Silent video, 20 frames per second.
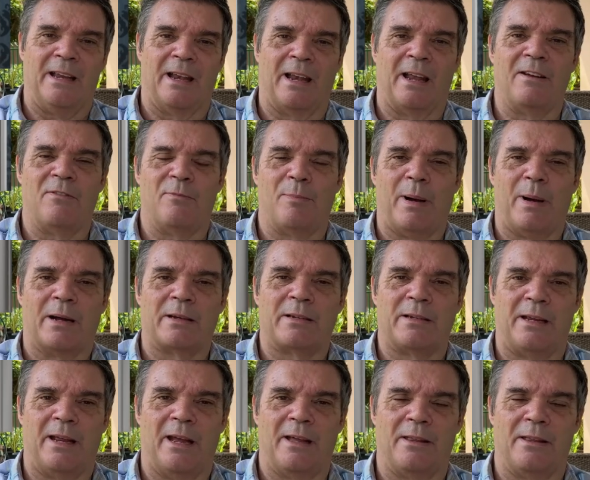your life back
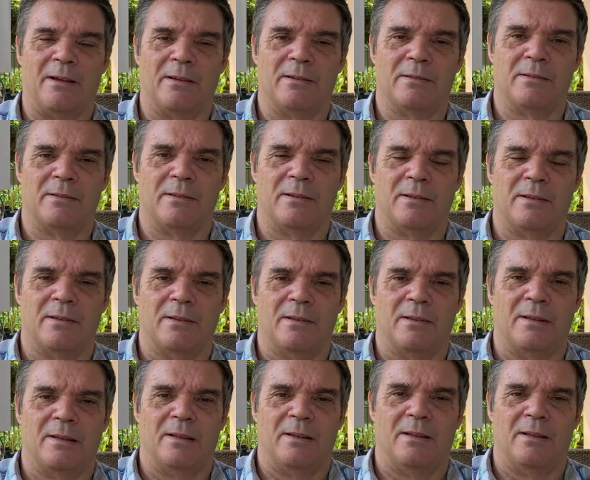together.
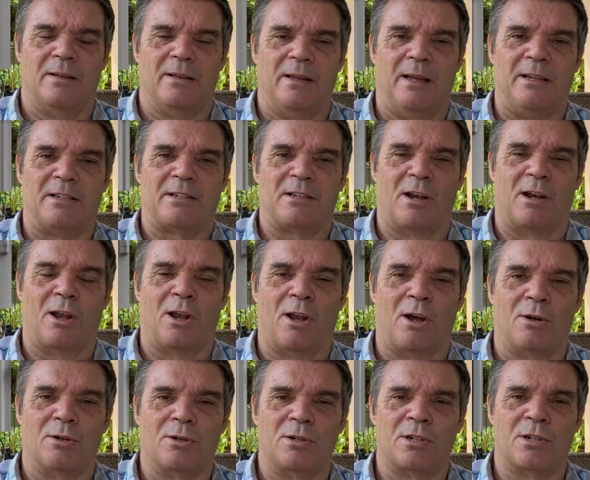It's a
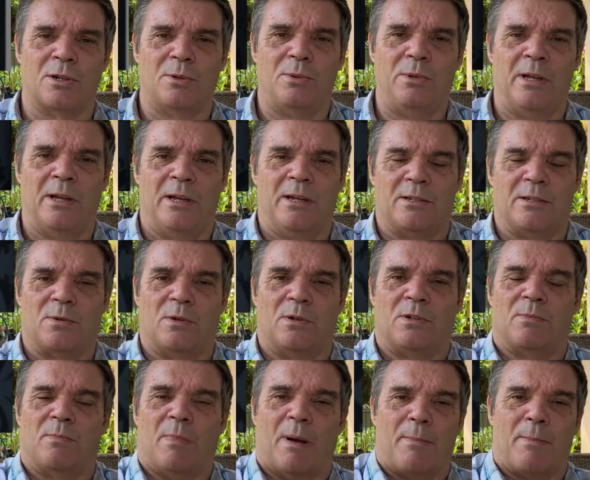long 2 years
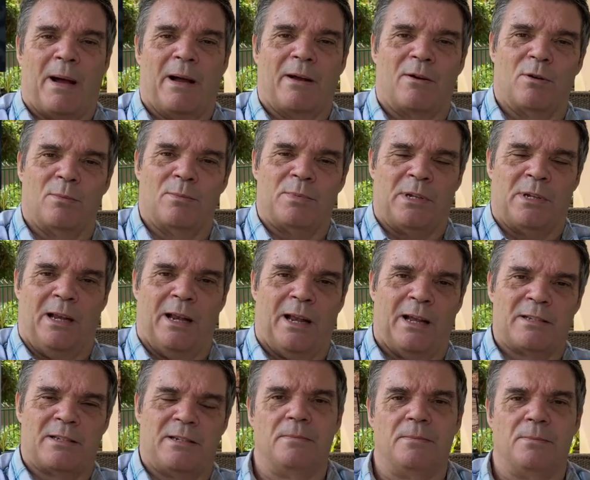which my bankruptcy
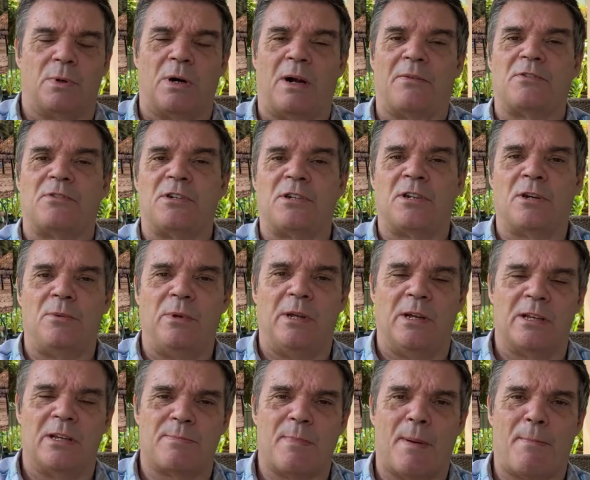lasted. But after 2
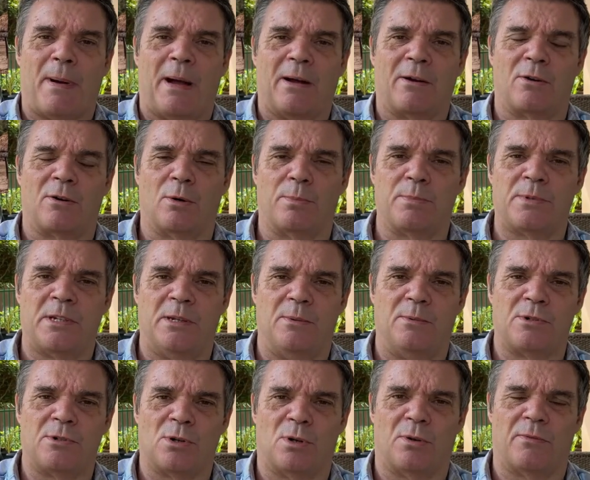years, my bankruptcy
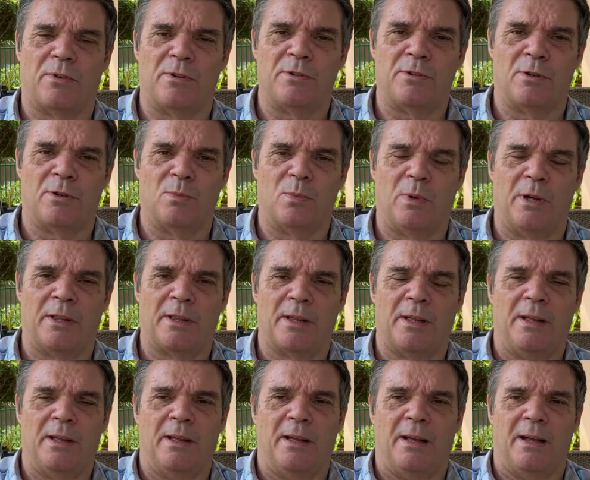was over and done with.
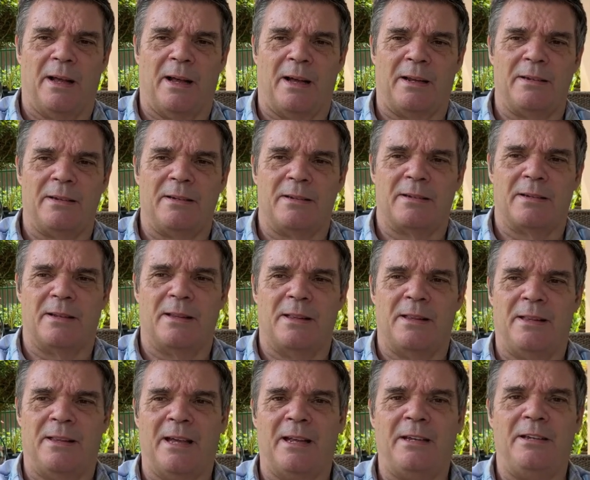And
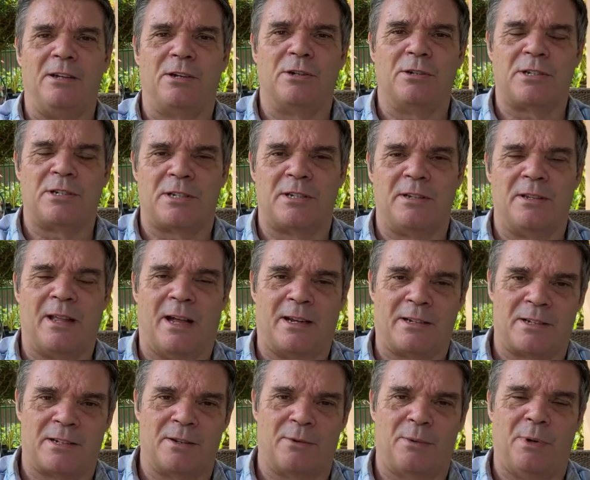then
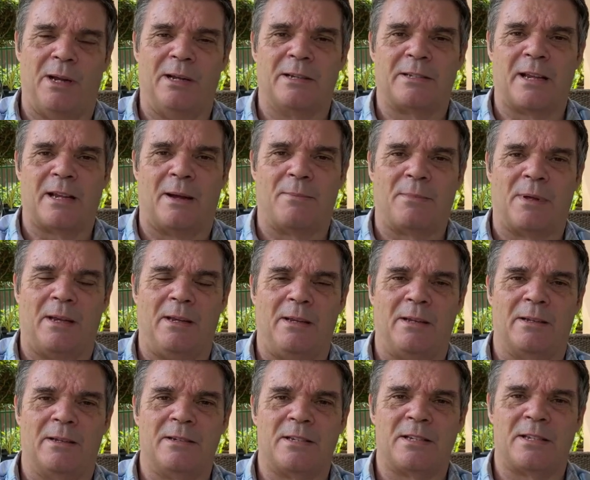that's the real time that you
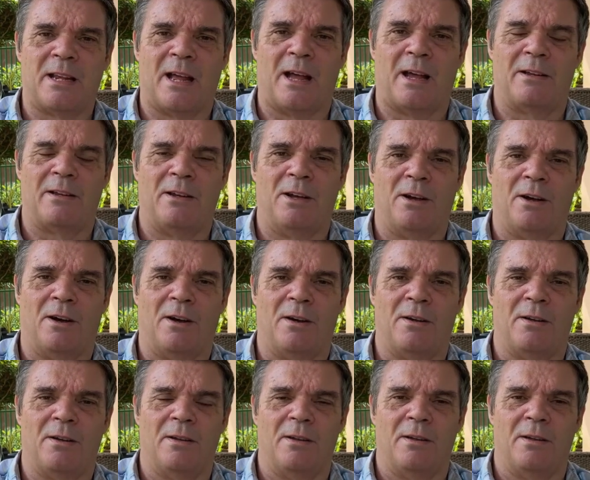can start your